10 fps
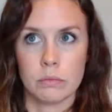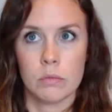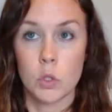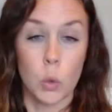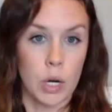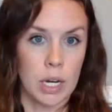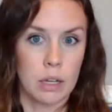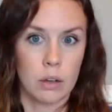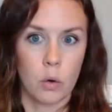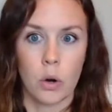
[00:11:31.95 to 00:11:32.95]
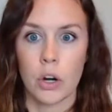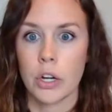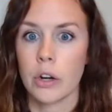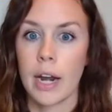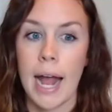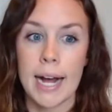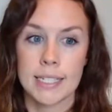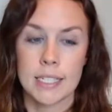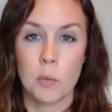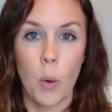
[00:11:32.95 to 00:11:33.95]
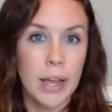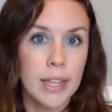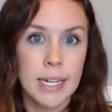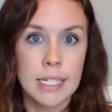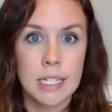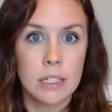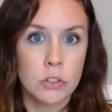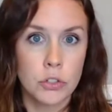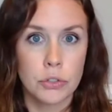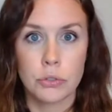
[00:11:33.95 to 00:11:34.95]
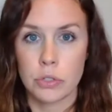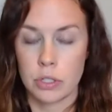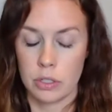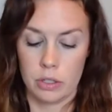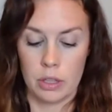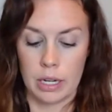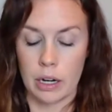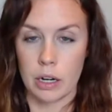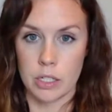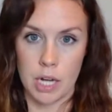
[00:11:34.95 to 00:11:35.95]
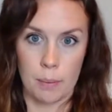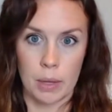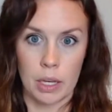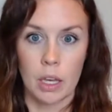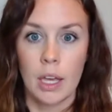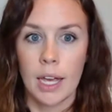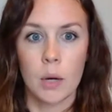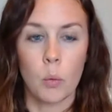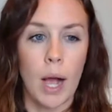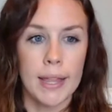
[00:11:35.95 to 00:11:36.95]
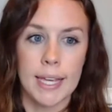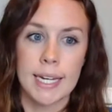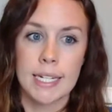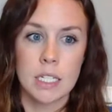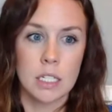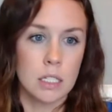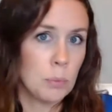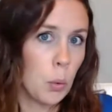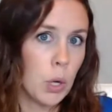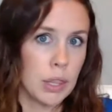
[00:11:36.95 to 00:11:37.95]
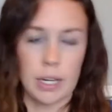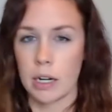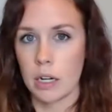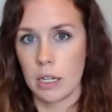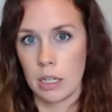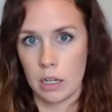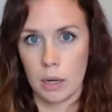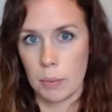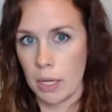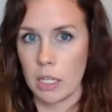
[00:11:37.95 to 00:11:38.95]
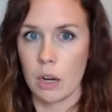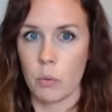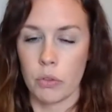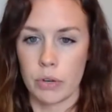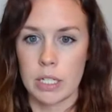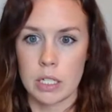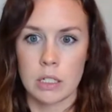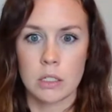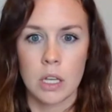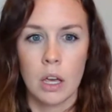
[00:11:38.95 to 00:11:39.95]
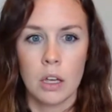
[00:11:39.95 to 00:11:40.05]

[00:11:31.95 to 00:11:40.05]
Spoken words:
story, or you're going to ask them why they need to introduce their topic and why they need to support their opinion with reasons.